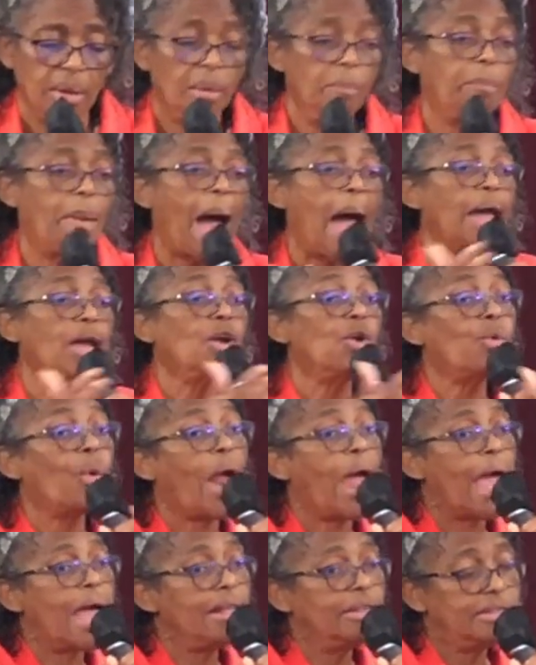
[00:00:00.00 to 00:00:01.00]
by
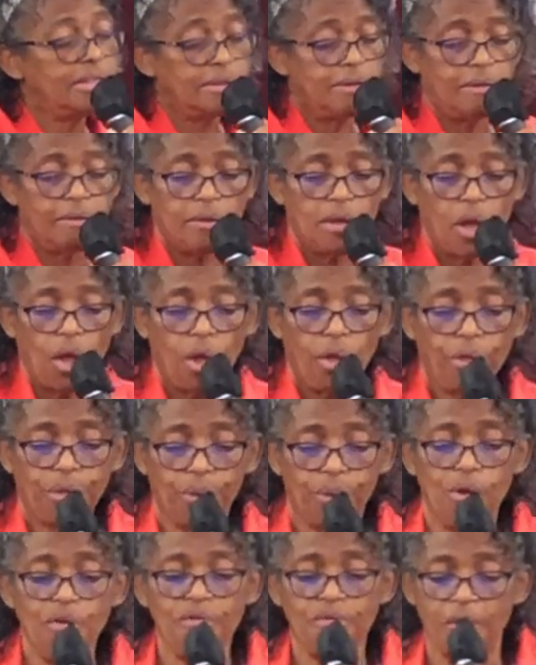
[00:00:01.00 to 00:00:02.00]
grace
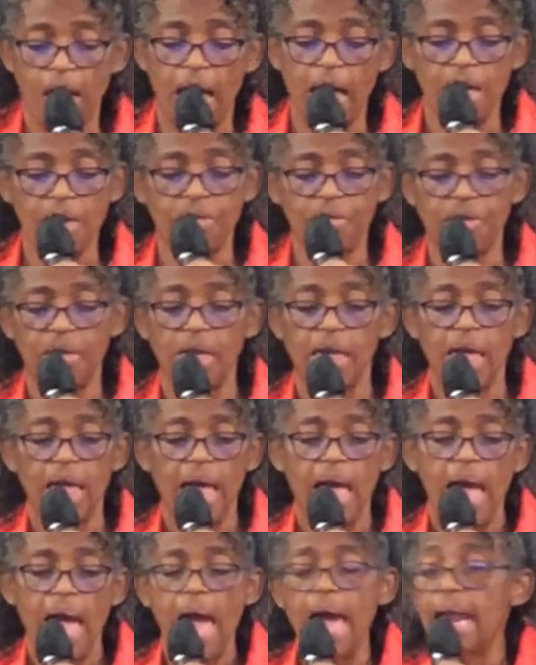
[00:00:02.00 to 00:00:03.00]
through faith,
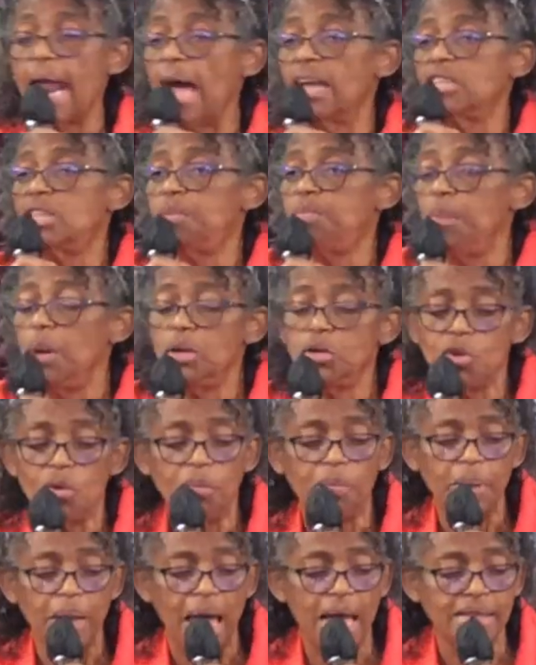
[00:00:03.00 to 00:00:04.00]
and our
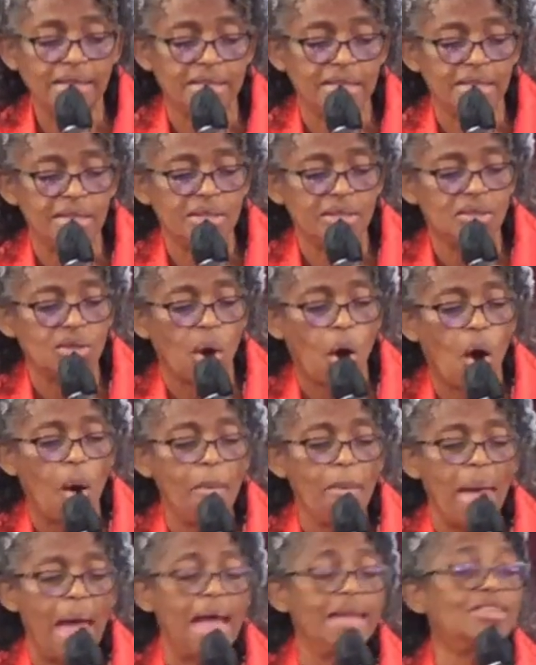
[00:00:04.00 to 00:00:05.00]
spiritual blessings
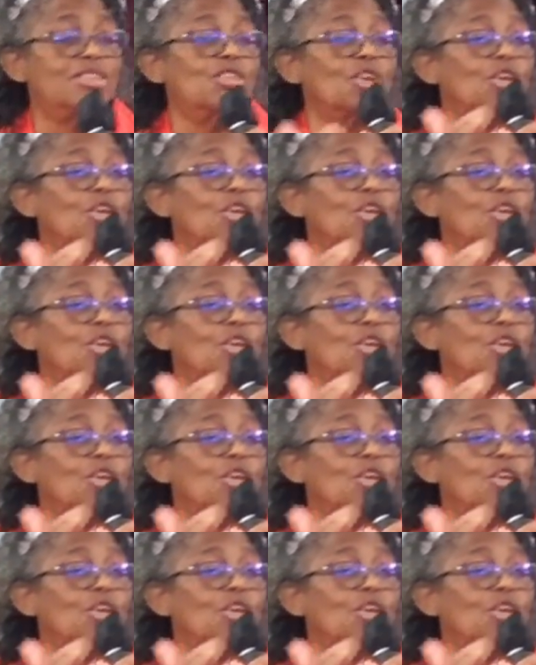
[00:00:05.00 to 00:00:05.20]
are made